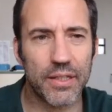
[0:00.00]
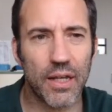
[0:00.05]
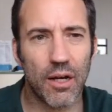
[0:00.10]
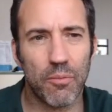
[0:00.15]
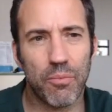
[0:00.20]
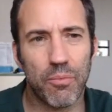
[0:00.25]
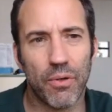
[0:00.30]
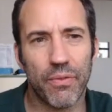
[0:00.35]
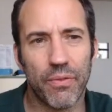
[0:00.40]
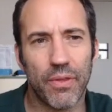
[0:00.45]
up
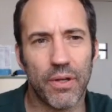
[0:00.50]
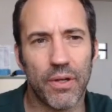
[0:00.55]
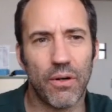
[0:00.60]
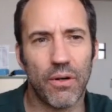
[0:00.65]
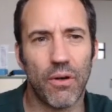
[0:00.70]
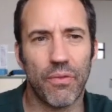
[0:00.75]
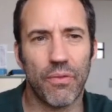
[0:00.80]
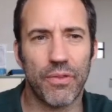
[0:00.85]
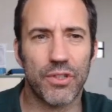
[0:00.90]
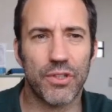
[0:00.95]

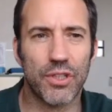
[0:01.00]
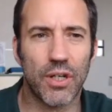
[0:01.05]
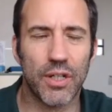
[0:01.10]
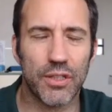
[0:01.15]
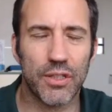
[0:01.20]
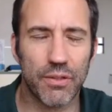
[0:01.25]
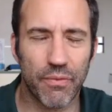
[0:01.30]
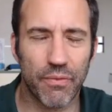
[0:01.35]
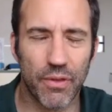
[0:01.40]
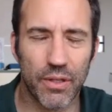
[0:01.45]
on the sides
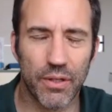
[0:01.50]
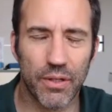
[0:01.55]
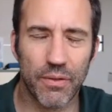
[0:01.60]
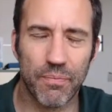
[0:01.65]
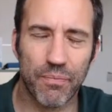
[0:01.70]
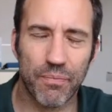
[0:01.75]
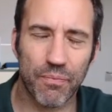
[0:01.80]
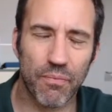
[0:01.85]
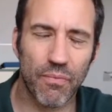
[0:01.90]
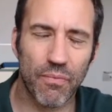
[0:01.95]
of
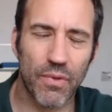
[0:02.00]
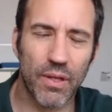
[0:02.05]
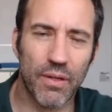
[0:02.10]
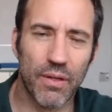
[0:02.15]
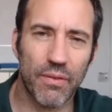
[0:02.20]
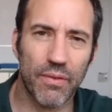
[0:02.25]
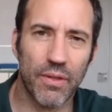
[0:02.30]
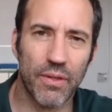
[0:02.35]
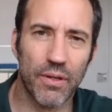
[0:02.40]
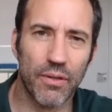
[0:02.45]

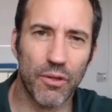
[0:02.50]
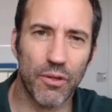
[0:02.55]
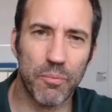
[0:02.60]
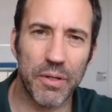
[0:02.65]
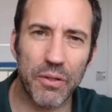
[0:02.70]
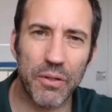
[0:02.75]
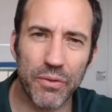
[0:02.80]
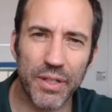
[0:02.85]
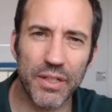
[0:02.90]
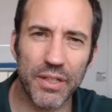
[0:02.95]
the
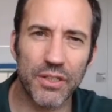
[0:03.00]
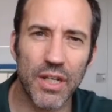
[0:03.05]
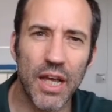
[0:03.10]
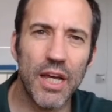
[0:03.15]
buildings.